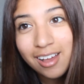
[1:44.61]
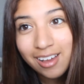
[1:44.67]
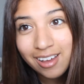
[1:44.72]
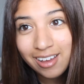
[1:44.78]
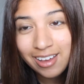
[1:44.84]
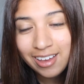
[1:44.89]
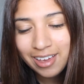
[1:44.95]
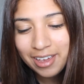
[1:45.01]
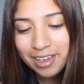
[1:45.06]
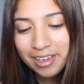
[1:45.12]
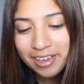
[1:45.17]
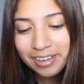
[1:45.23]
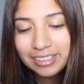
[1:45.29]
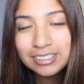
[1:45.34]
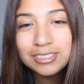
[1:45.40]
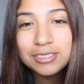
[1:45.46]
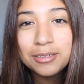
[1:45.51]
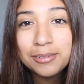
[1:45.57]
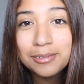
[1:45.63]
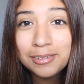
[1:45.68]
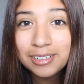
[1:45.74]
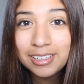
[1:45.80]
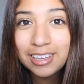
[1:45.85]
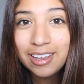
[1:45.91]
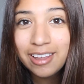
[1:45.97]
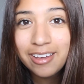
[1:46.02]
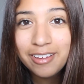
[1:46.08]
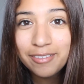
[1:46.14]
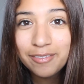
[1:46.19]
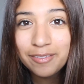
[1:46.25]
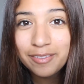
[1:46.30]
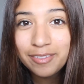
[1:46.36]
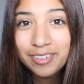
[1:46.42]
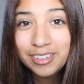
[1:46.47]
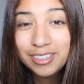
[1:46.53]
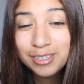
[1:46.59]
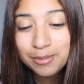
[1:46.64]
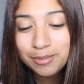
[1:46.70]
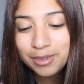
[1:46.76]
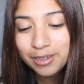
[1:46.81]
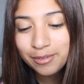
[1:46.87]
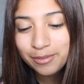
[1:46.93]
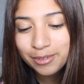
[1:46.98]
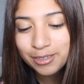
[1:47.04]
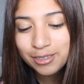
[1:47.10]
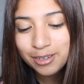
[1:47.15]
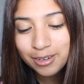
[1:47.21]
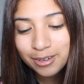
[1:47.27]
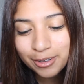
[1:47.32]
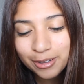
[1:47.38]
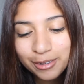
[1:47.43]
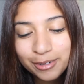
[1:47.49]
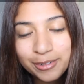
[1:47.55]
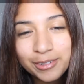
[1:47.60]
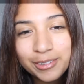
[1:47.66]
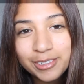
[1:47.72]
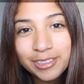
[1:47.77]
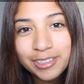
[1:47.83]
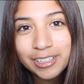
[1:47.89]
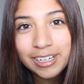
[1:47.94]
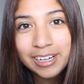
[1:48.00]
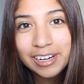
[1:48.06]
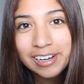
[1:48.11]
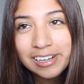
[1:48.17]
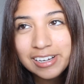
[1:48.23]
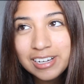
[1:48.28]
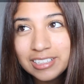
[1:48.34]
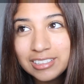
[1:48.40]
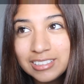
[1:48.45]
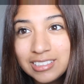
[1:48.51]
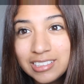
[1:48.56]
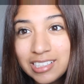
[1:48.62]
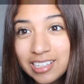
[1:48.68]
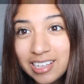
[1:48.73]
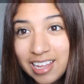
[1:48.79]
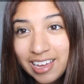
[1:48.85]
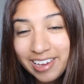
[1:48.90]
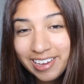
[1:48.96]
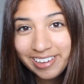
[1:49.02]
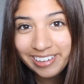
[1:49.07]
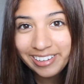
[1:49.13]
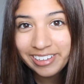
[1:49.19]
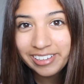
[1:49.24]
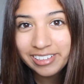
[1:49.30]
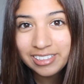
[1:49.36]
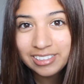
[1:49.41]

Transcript: I would love to be a photographer, like,